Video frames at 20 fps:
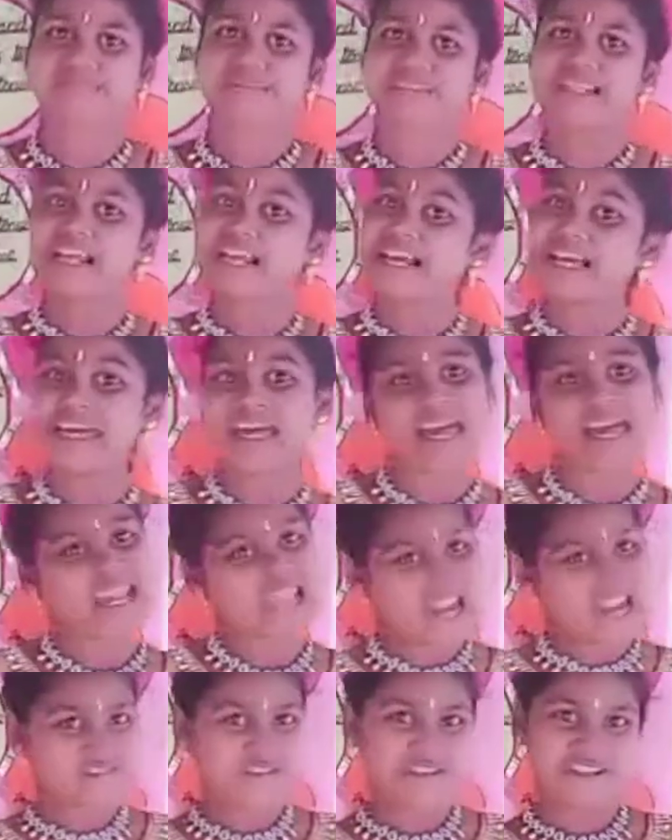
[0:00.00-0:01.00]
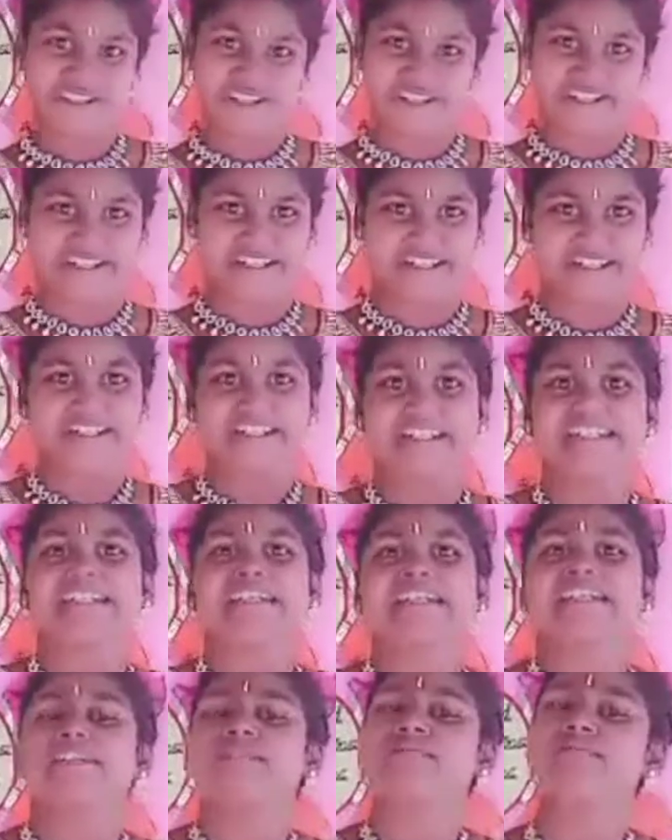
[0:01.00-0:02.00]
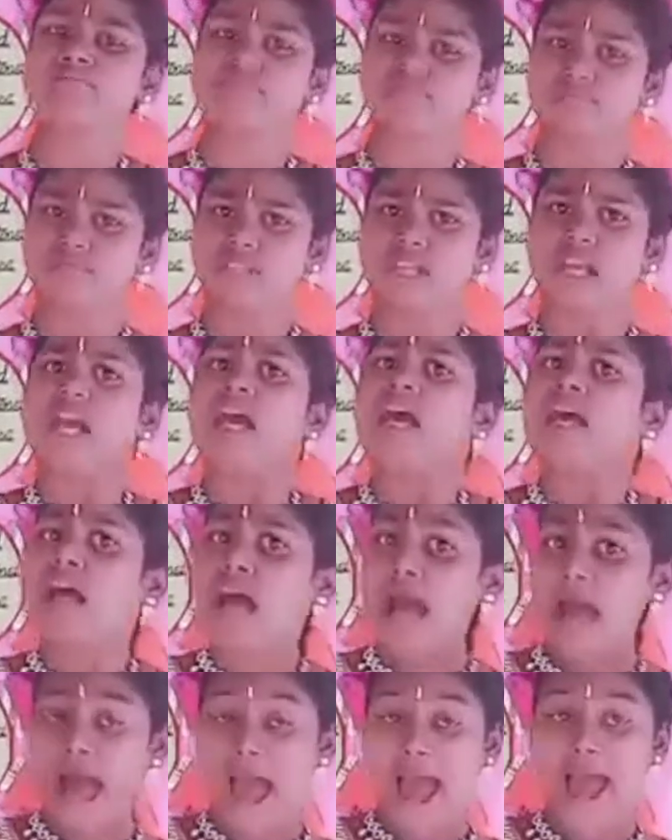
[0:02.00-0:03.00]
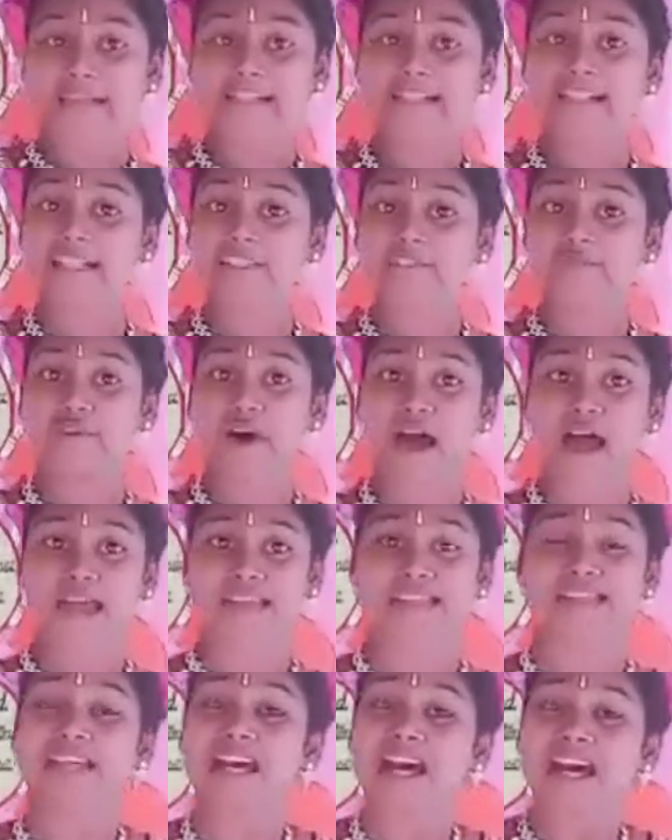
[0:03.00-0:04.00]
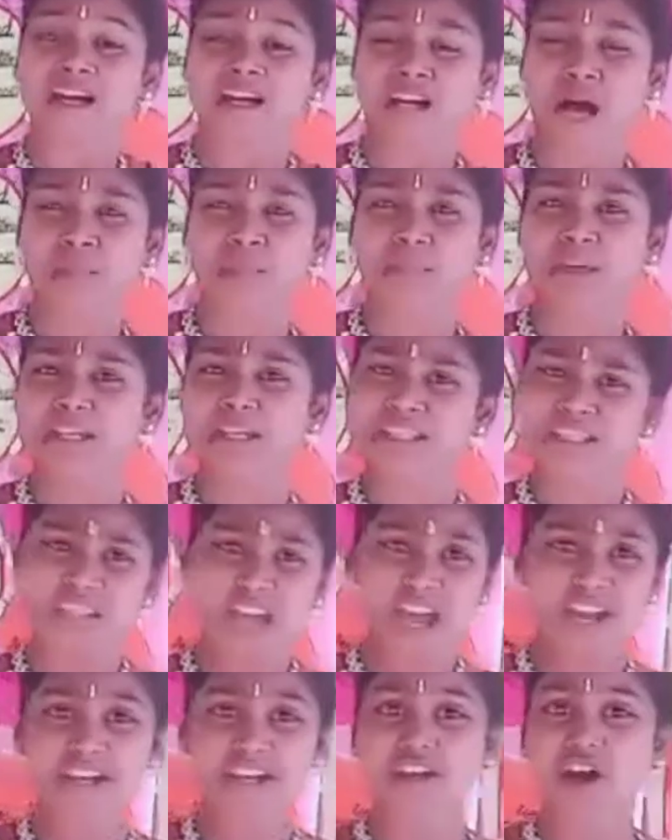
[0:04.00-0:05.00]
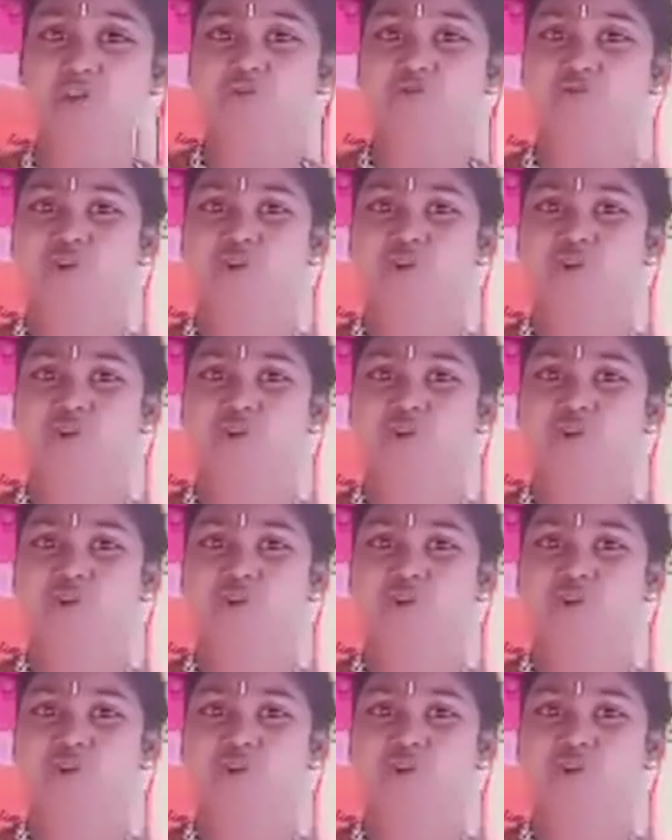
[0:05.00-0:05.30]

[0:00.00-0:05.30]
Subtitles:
Let me read it. A handy device come inside in our world.